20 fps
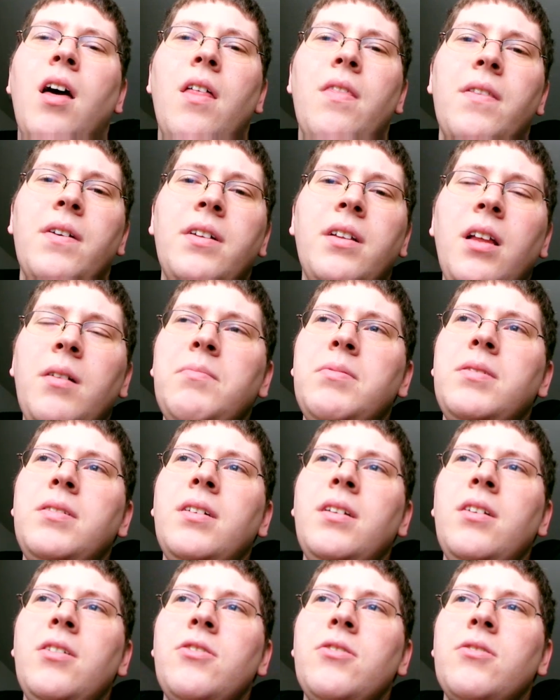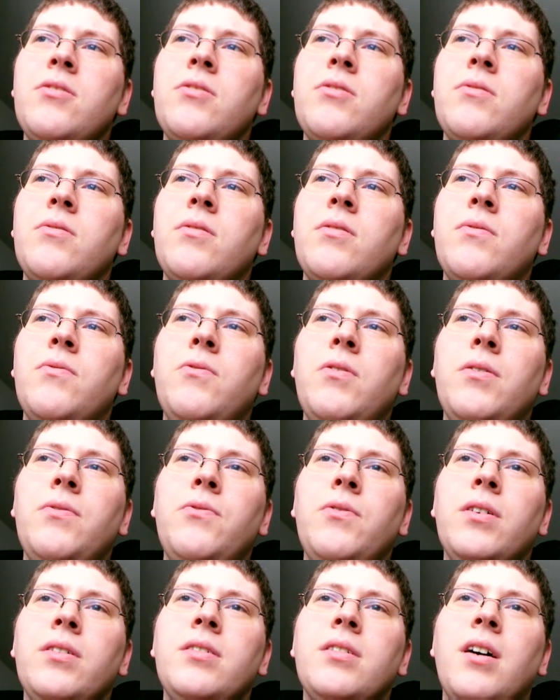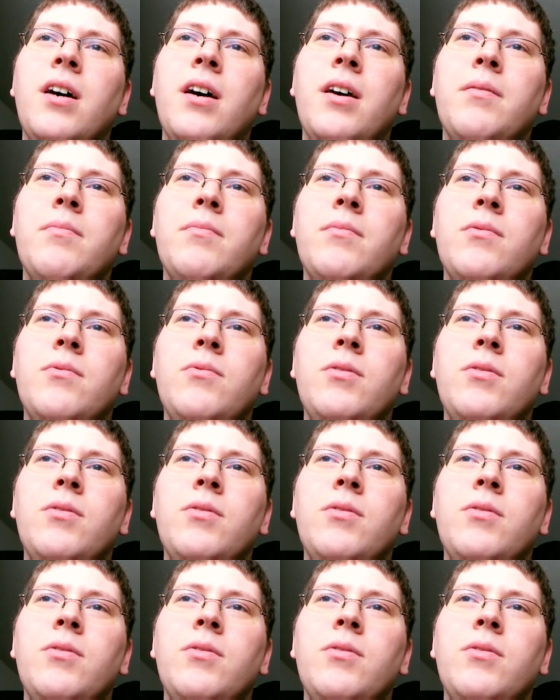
The club's signature tune, Fua Fua Time,